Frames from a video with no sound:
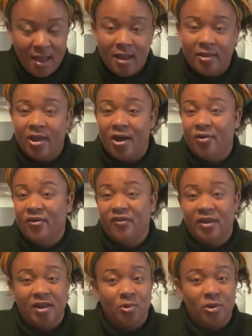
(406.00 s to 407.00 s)
Now, if
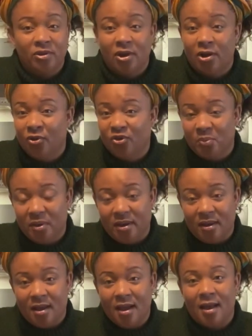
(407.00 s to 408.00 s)
anyone knows
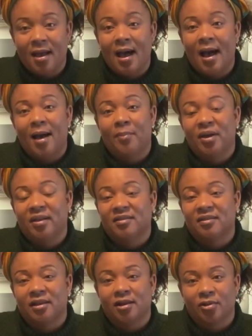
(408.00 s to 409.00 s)
me, I'm a
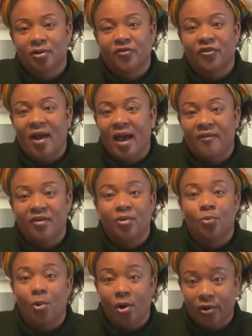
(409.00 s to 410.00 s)
stickler for
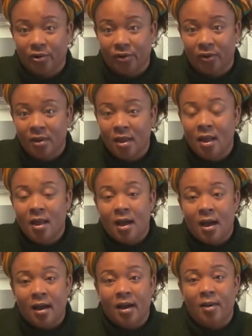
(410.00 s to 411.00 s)
having water.
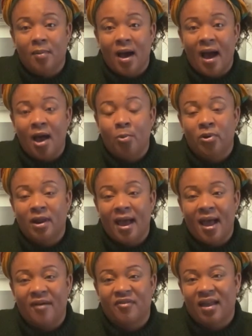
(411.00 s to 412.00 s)
I would
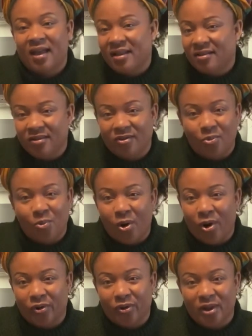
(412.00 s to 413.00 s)
have cases of
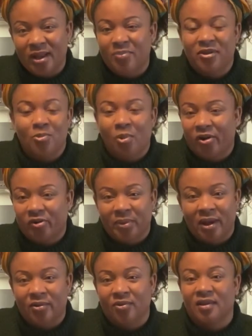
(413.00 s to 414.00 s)
water, empty water
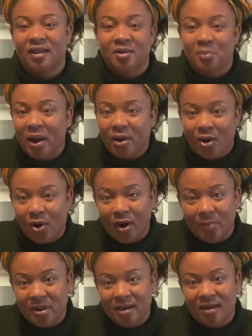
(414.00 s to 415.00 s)
bottles in my car
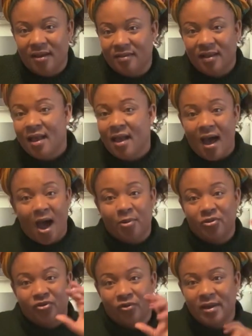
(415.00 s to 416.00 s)
because I
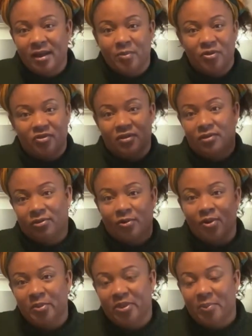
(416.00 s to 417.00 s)
would drink them and just throw
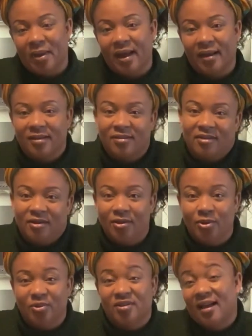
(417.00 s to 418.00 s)
them in the back
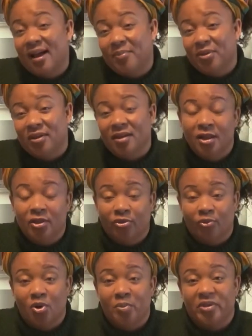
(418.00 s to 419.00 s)
until it was time to
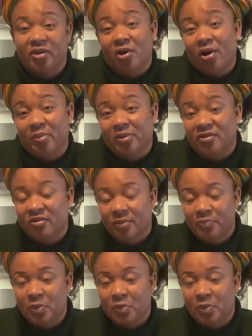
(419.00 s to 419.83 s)
throw them in the garbage.